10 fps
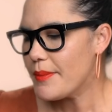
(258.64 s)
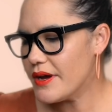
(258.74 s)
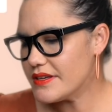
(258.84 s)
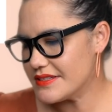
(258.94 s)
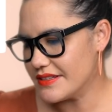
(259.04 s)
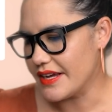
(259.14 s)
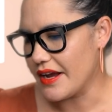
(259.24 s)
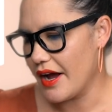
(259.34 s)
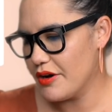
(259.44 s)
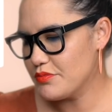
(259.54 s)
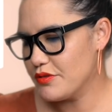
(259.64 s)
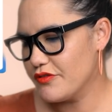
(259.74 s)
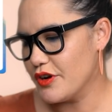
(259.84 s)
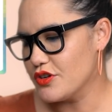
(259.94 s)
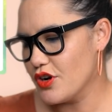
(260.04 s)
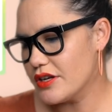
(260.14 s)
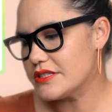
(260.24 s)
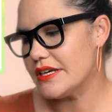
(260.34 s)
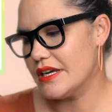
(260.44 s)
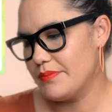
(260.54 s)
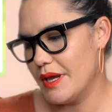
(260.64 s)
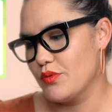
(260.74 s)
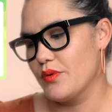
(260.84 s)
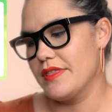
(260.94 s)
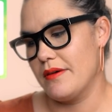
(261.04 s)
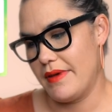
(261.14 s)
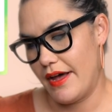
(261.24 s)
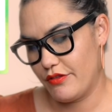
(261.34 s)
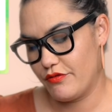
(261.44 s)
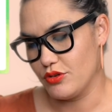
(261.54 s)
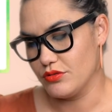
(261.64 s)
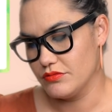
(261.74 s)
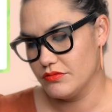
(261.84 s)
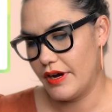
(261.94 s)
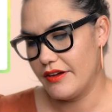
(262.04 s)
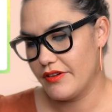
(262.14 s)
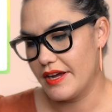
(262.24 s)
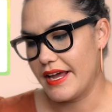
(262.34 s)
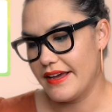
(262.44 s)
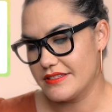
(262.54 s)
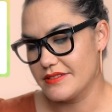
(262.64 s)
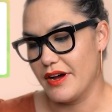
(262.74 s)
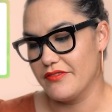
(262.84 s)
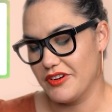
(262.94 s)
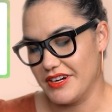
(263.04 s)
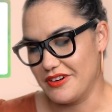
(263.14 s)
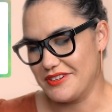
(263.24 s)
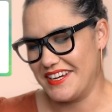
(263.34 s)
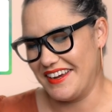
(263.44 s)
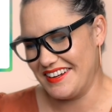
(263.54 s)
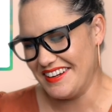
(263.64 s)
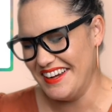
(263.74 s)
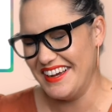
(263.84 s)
Personally, I would prefer not to hear people with their mouth full. I find ASMR very irritating.